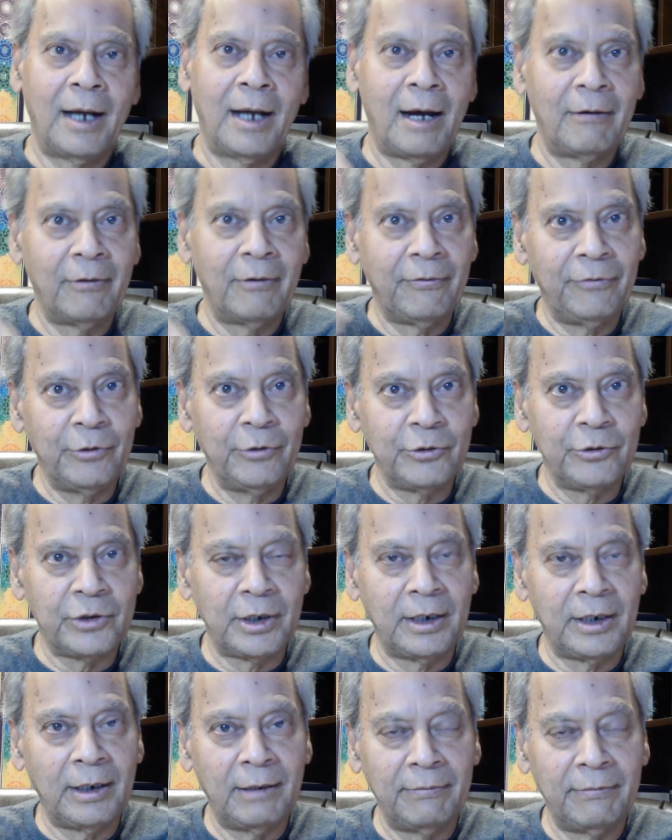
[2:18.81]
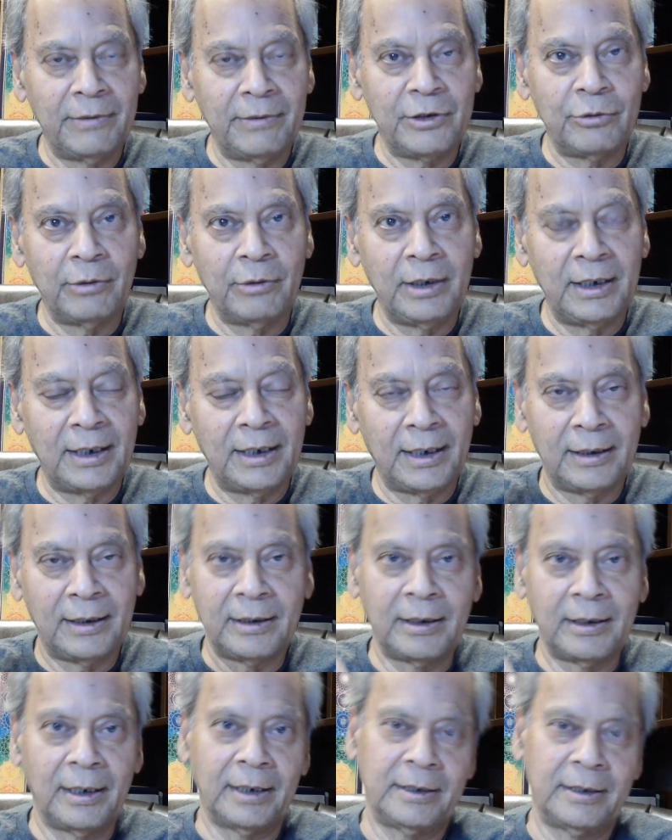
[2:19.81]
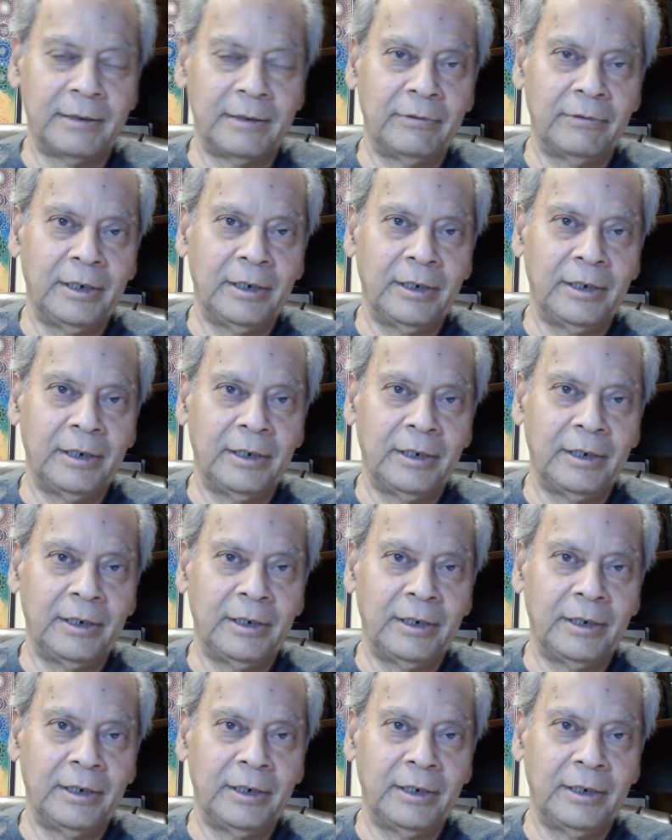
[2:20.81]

our future individually and collectively.